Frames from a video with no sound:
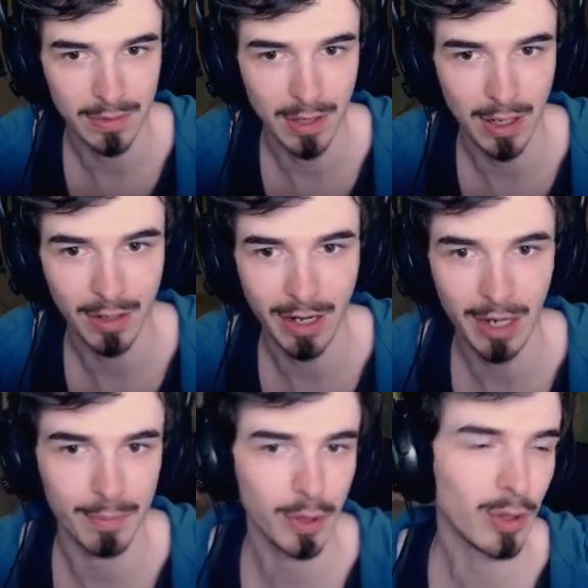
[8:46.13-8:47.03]

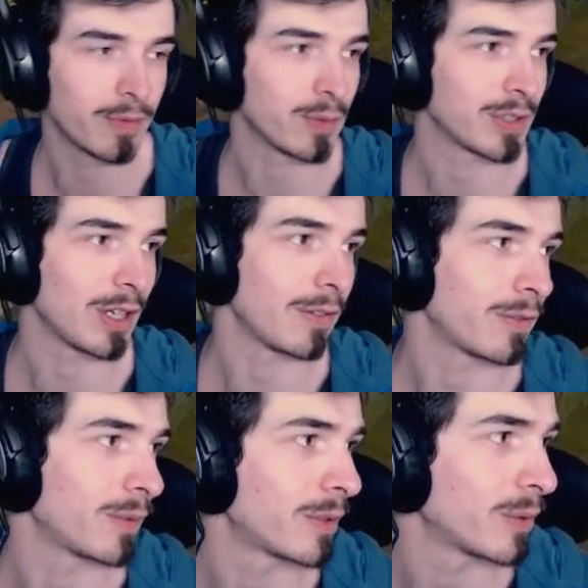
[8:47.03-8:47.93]
Alright. Beautiful stuff.
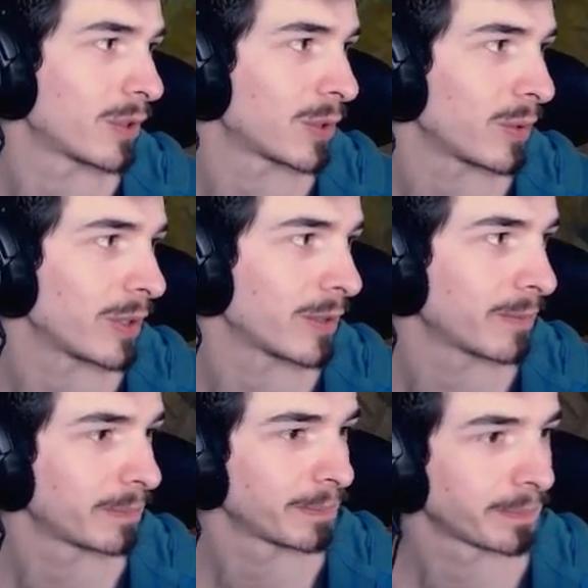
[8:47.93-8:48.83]
We're all sorted.
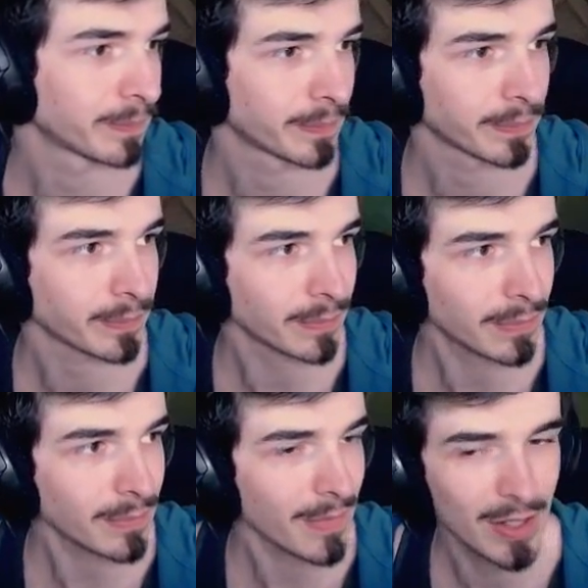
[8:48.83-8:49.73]

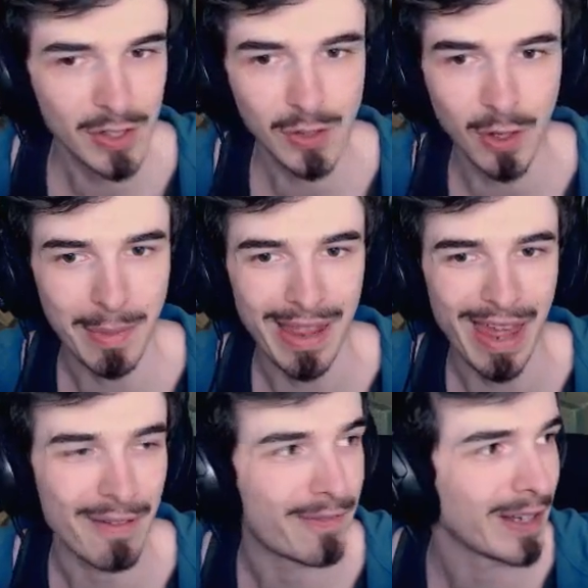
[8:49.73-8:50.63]
Sorry about
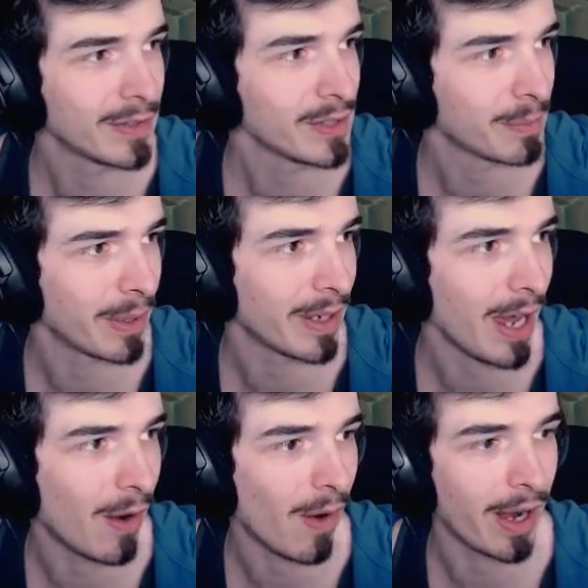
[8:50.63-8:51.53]
that, fellas. But
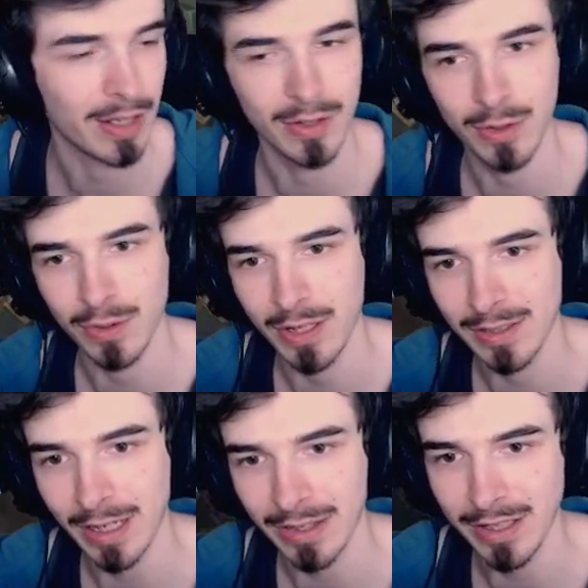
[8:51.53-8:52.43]
now I can do
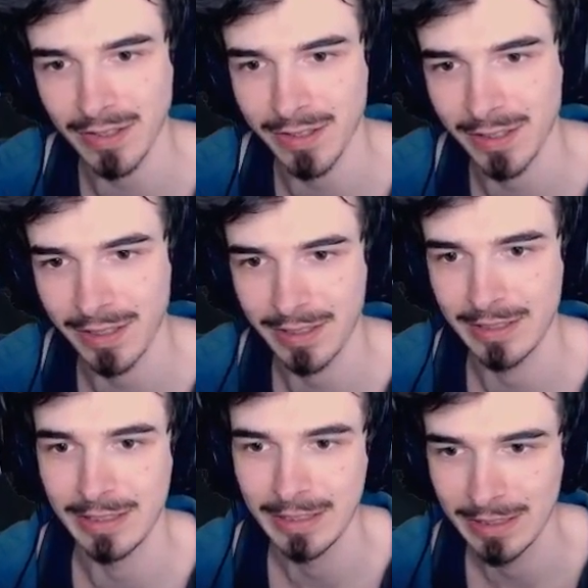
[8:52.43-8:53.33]
things like this.
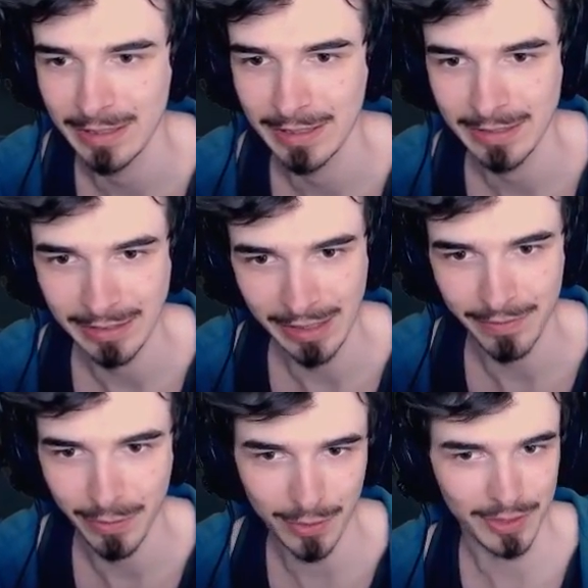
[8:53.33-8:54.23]

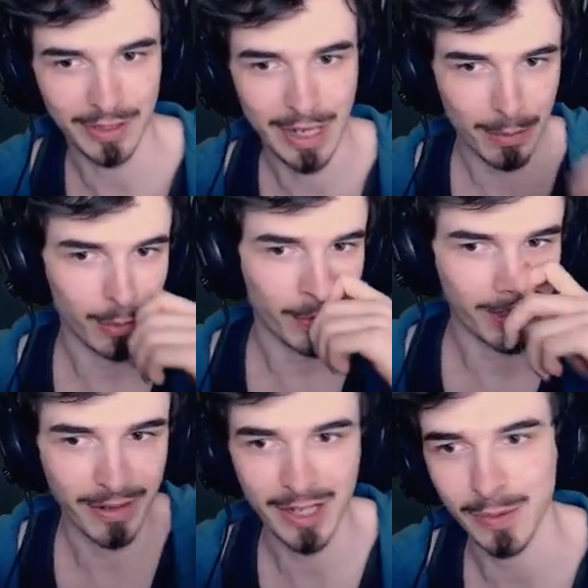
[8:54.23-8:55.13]
Forgot to enable my
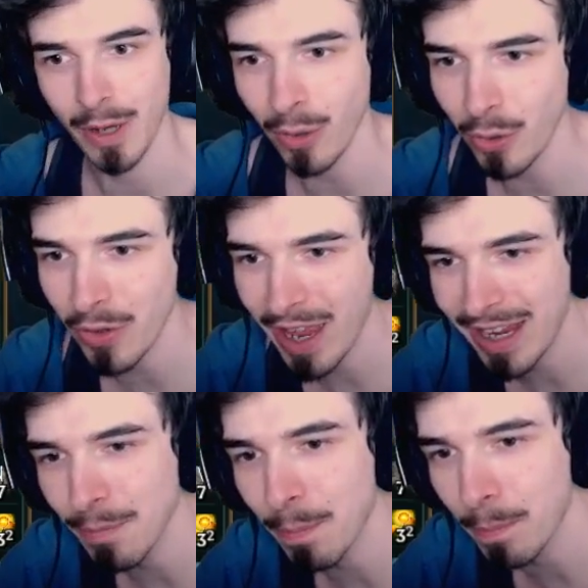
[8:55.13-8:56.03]
credit suite. Oh, look at that.
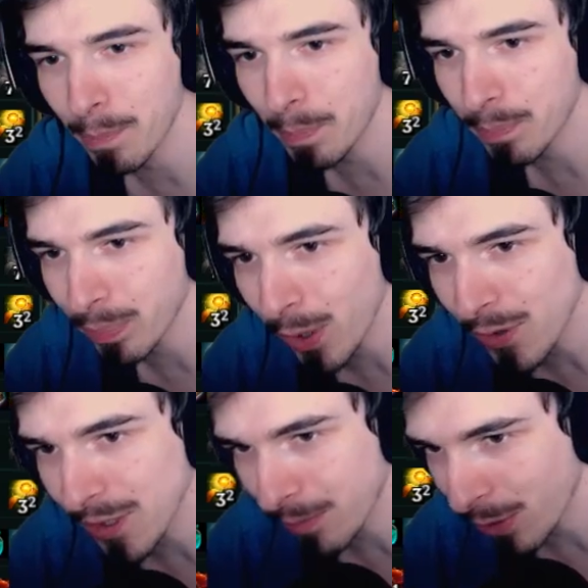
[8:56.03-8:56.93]
He
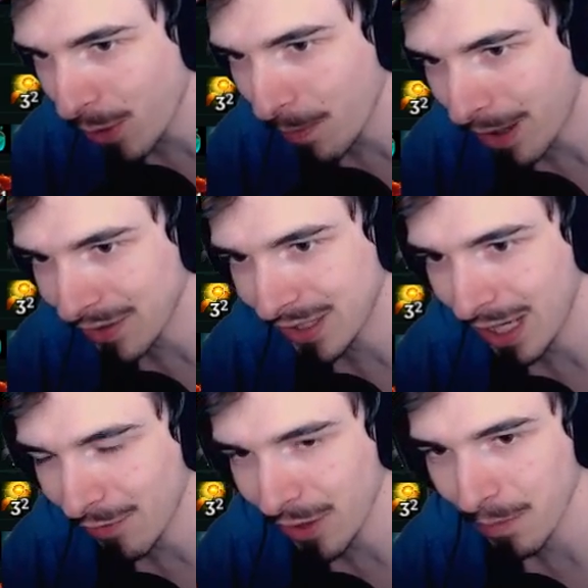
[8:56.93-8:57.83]
blows a proto belt to
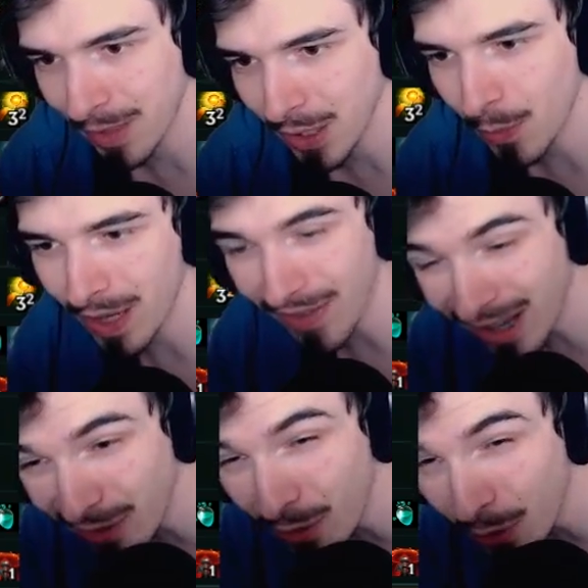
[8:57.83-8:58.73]
get rid of the minion wave.
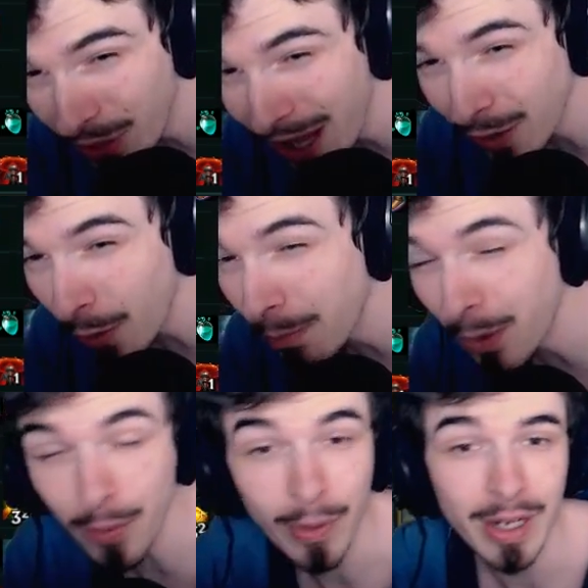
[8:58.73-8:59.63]
And look at that
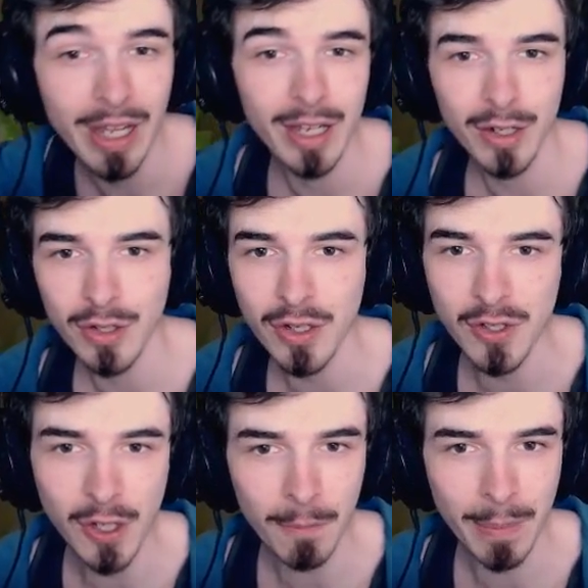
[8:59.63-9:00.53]
combo. You just
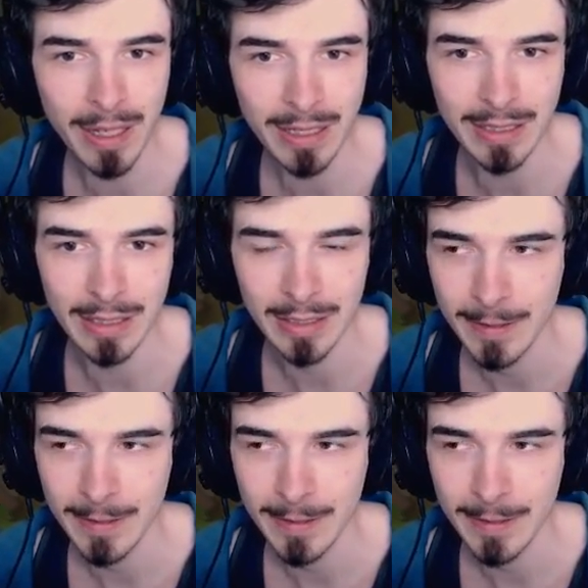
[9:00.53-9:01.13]
jump in.